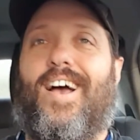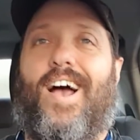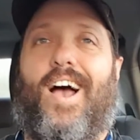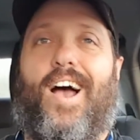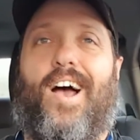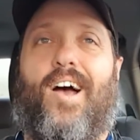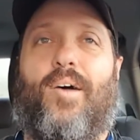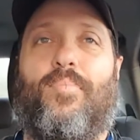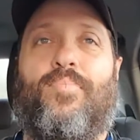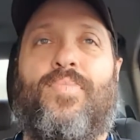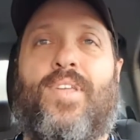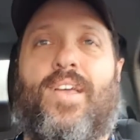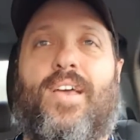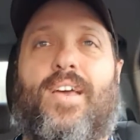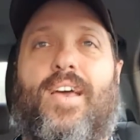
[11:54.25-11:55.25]

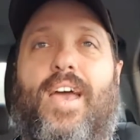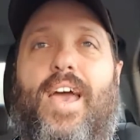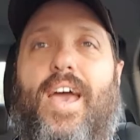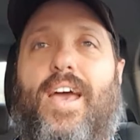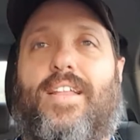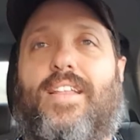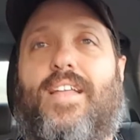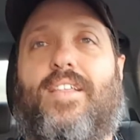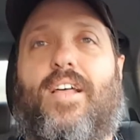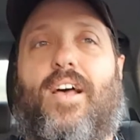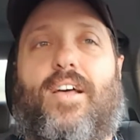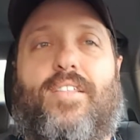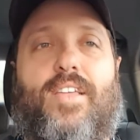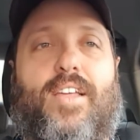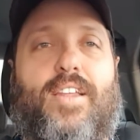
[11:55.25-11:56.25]
And then
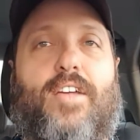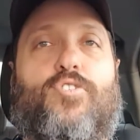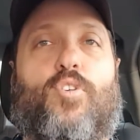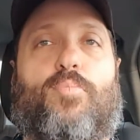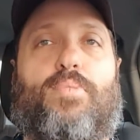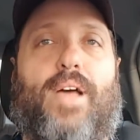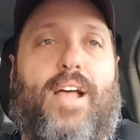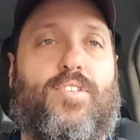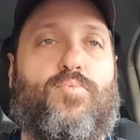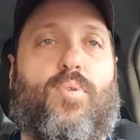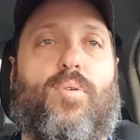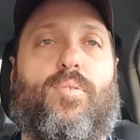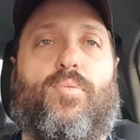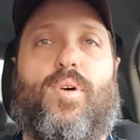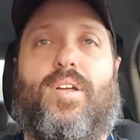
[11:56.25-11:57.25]
the initial plants
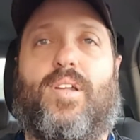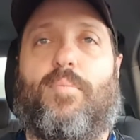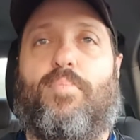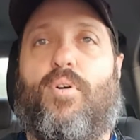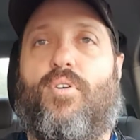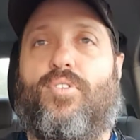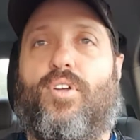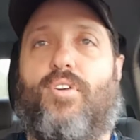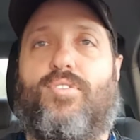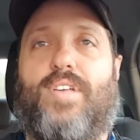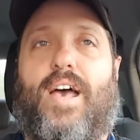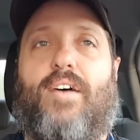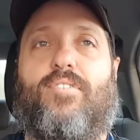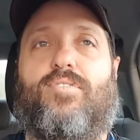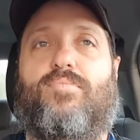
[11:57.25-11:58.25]
we'll end up pulling those
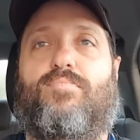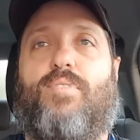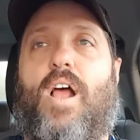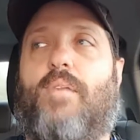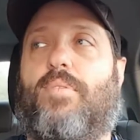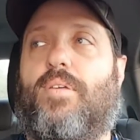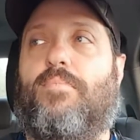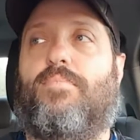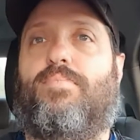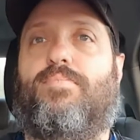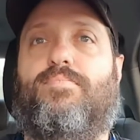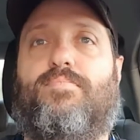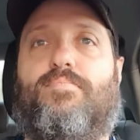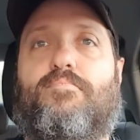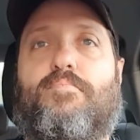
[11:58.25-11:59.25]
out probably
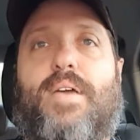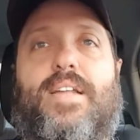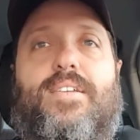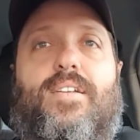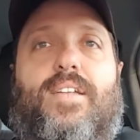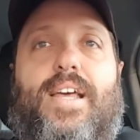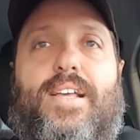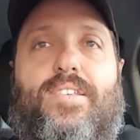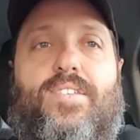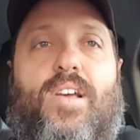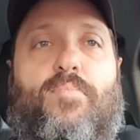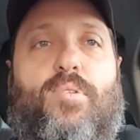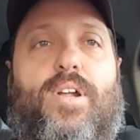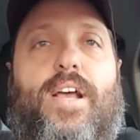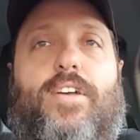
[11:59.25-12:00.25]
mid to late
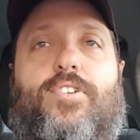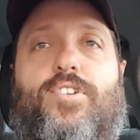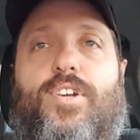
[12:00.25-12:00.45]
summer next